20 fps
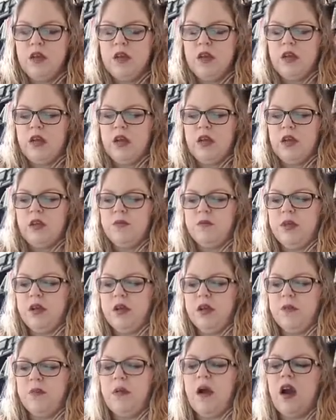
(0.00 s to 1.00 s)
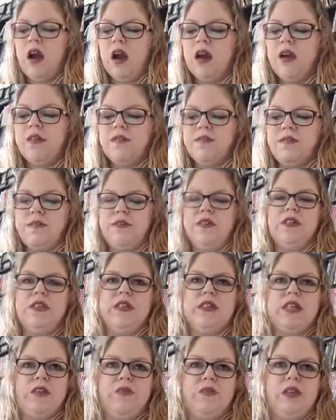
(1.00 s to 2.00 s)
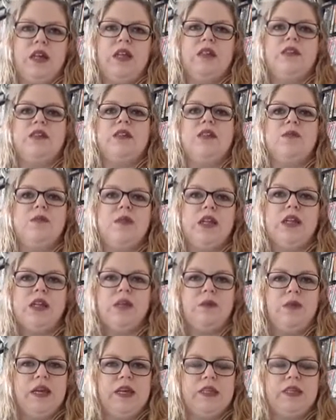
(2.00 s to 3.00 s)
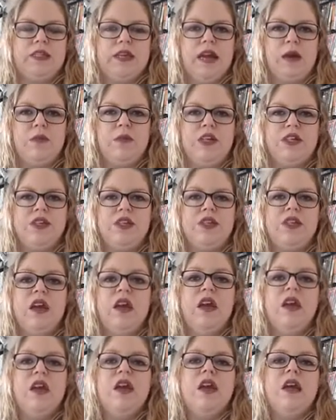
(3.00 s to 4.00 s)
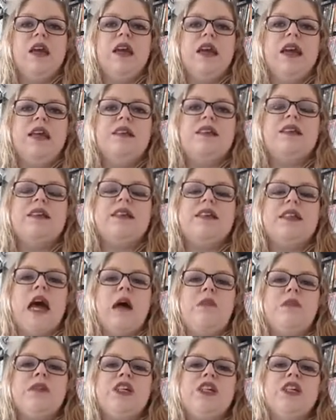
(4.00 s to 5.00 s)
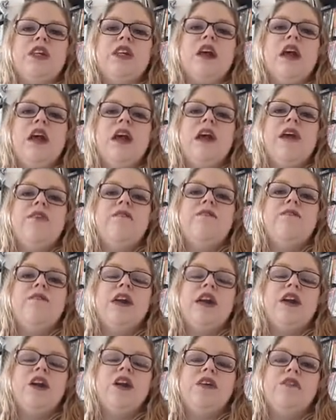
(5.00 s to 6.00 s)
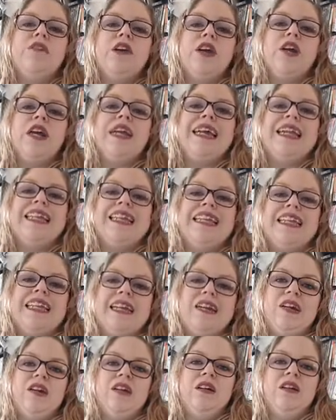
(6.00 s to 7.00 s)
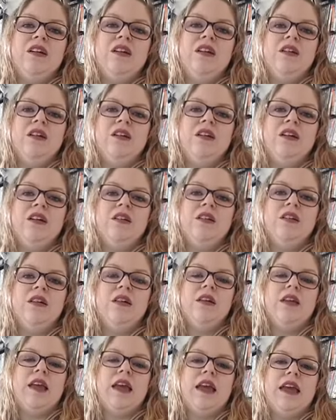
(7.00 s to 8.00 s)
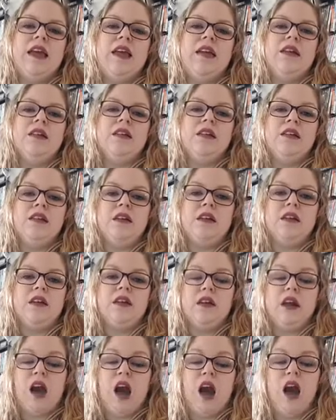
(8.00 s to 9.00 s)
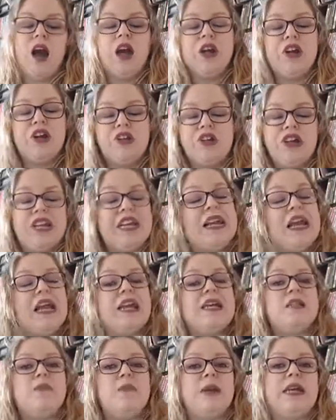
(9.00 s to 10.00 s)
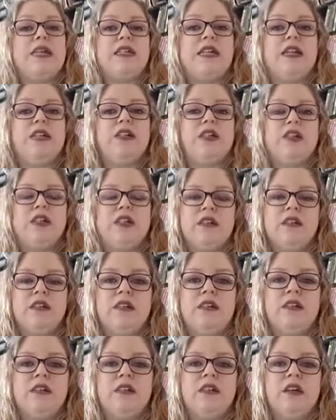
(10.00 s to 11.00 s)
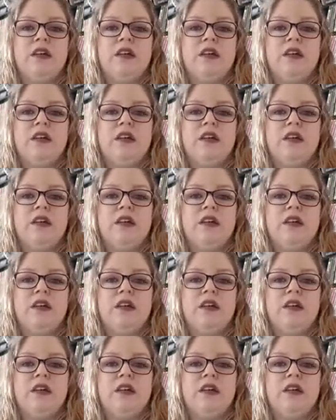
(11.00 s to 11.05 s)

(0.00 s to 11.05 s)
Part of safety and stability being established is establishing very, very clear and concrete expectations,